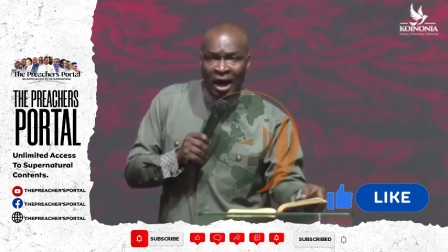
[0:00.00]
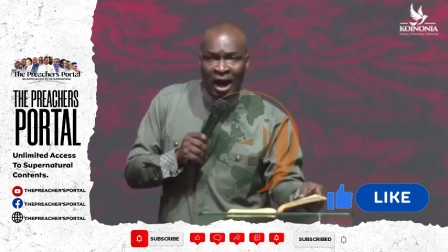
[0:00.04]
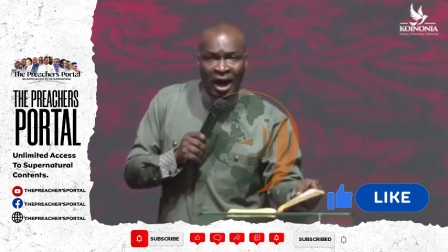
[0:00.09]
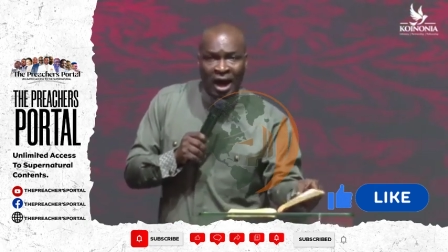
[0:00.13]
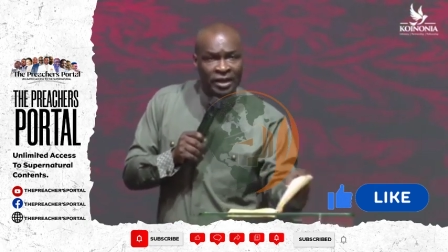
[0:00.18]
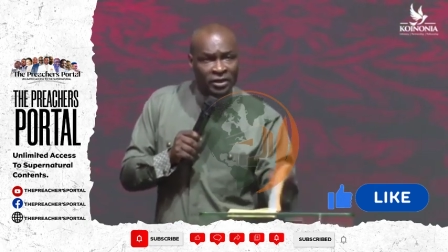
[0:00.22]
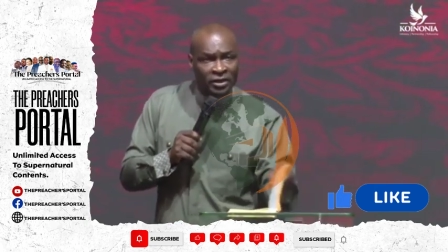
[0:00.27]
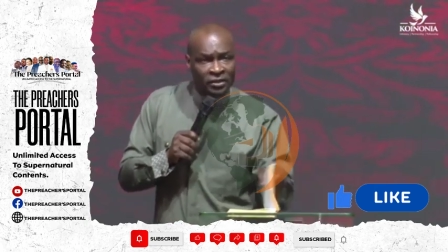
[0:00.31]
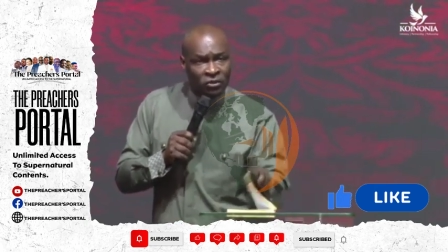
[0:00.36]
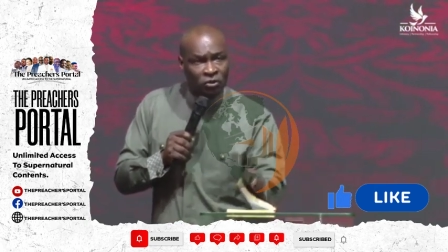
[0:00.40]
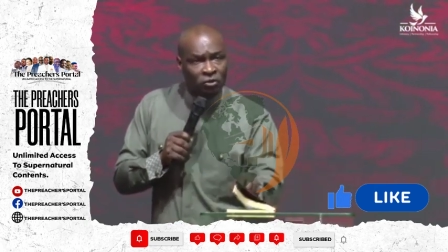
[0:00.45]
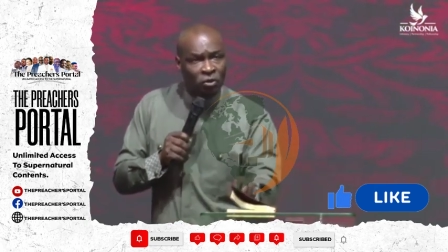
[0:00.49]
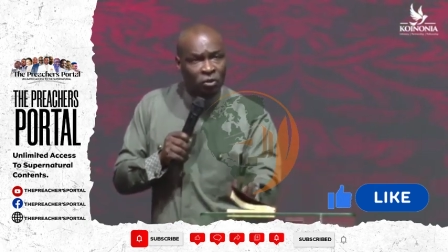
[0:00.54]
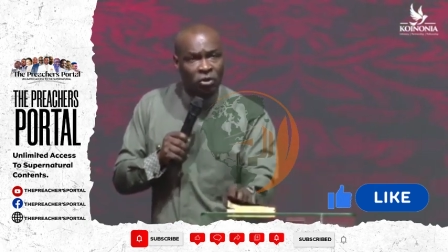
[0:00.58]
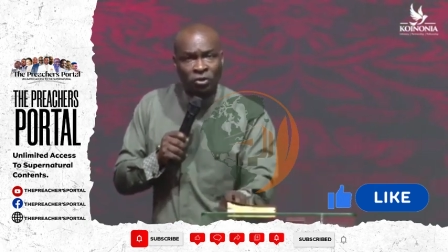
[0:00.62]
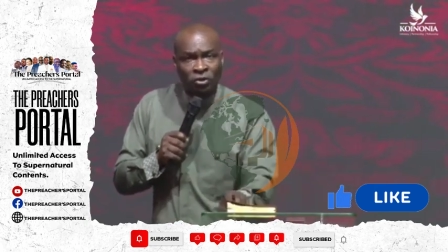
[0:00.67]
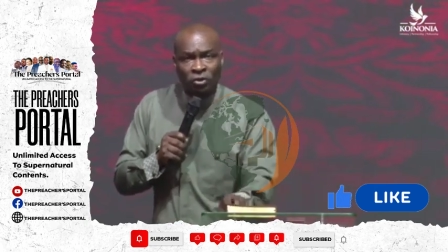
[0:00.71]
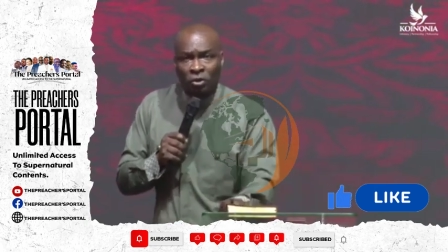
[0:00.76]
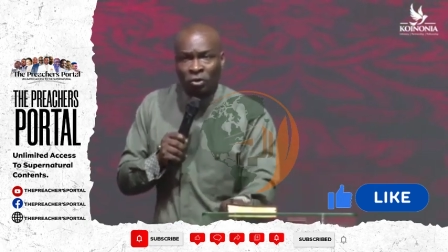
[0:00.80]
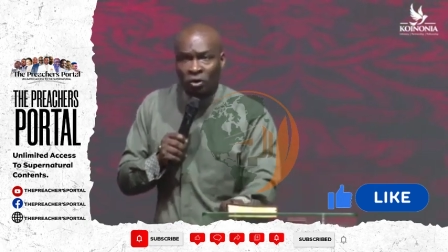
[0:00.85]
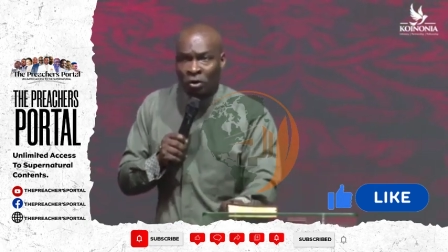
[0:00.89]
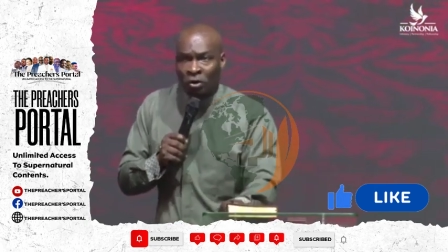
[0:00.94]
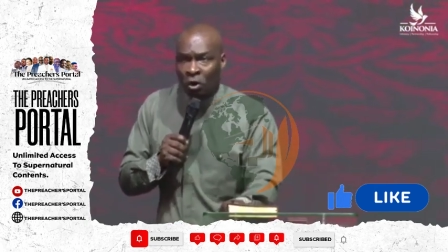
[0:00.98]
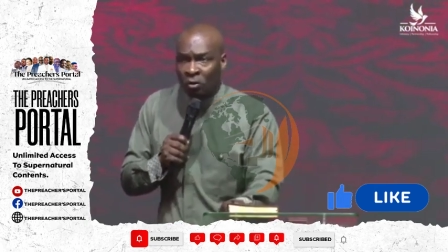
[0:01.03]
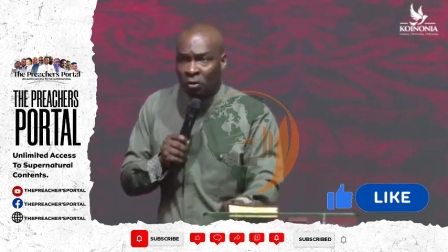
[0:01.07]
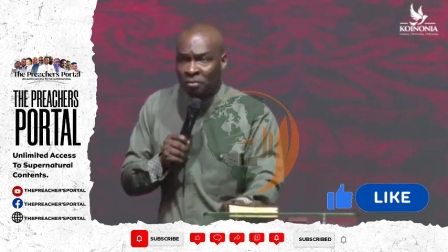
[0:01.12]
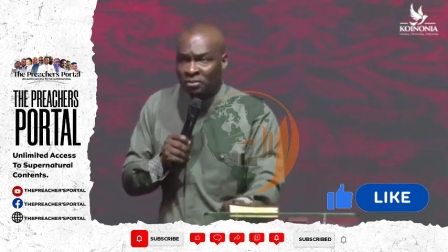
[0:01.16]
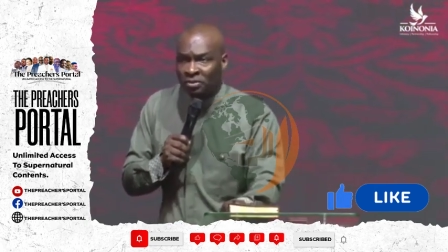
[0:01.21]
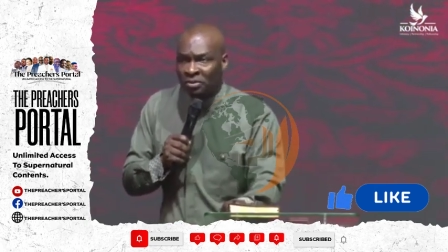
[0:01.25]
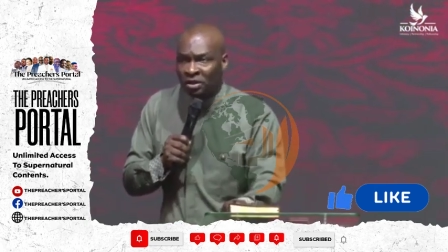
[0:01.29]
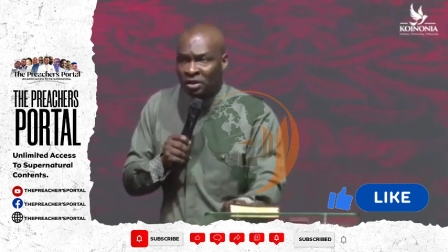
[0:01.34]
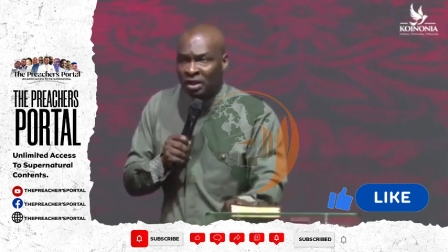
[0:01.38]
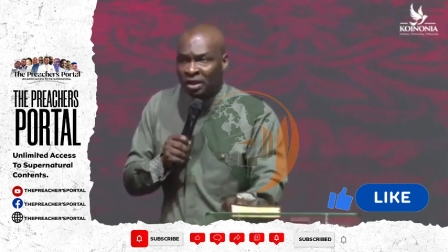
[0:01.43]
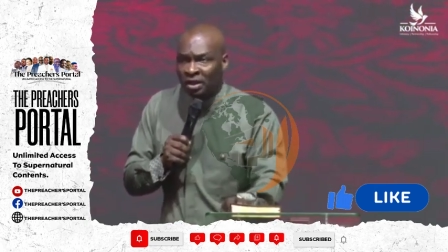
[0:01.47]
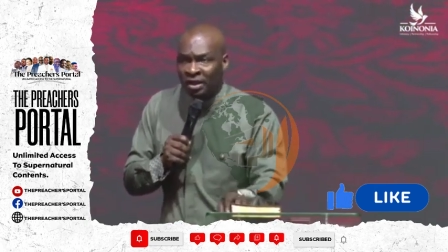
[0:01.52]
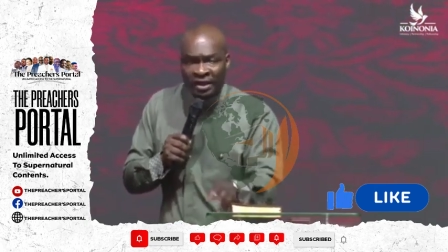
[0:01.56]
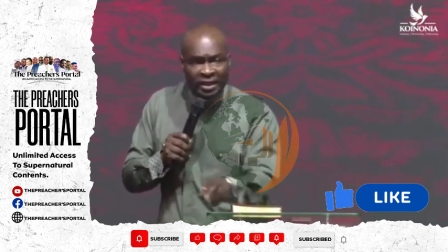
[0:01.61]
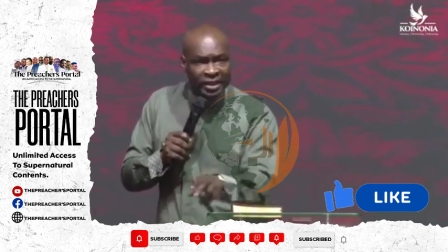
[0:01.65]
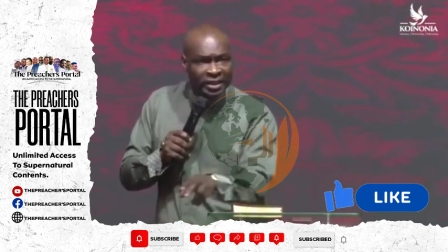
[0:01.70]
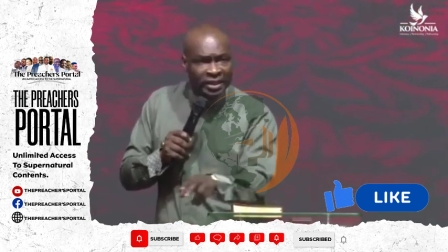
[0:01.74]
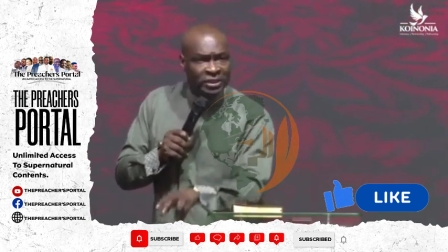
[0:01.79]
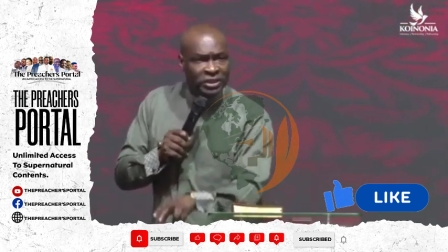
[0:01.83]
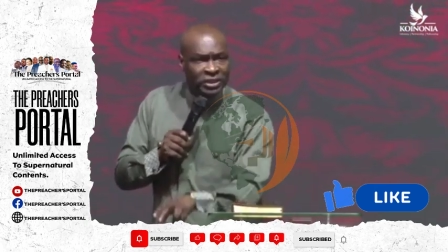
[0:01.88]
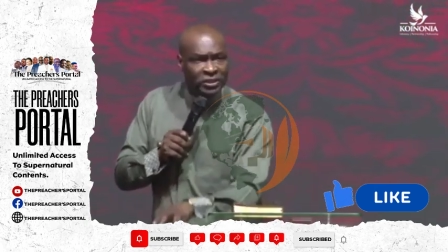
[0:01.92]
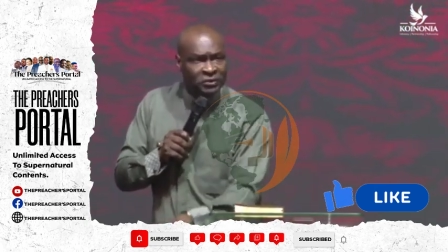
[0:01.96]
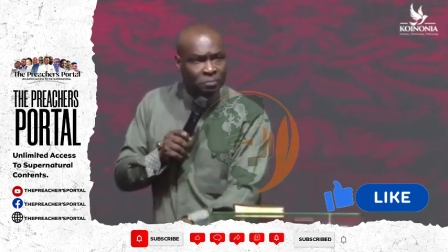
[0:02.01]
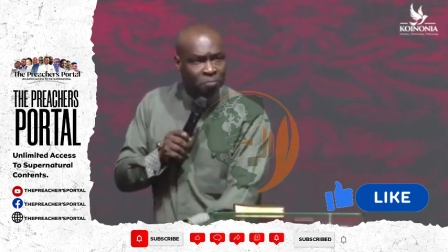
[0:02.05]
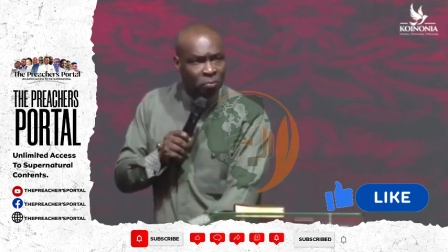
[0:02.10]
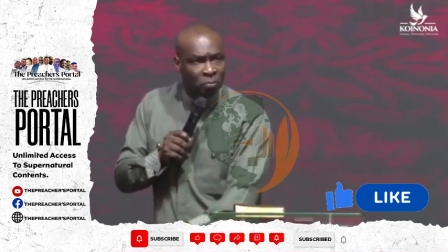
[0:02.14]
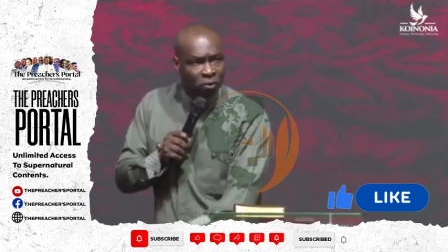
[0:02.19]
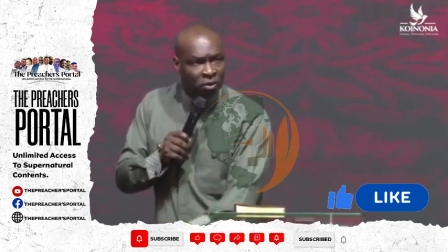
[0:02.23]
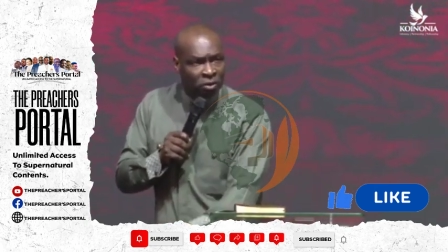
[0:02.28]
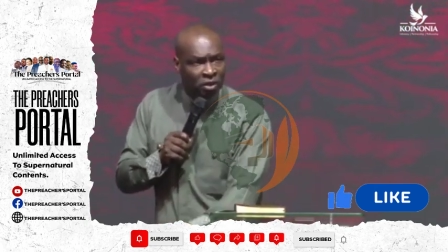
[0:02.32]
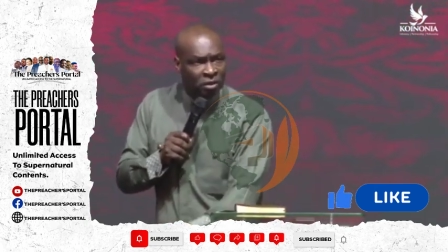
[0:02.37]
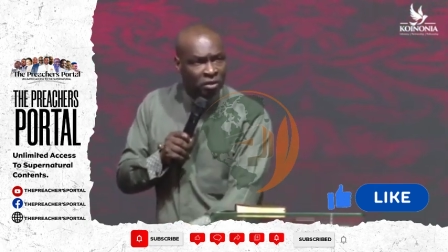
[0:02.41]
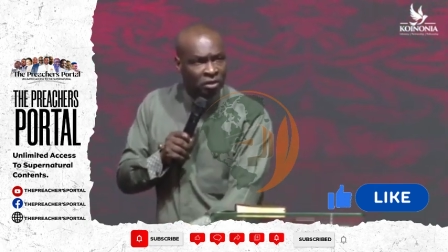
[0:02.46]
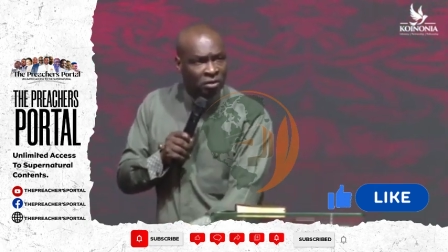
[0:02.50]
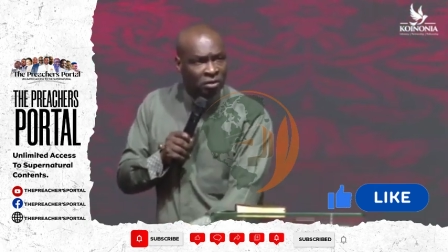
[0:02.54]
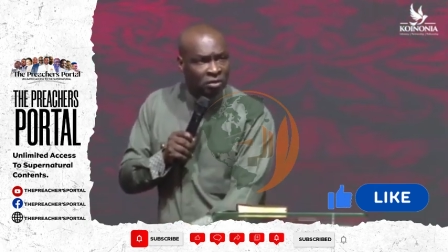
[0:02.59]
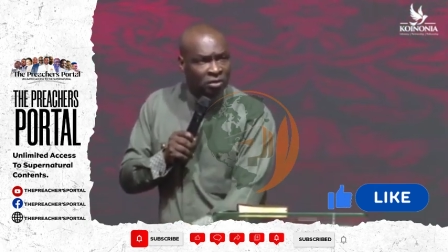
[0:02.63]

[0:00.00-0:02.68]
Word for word: an instruction comes read this book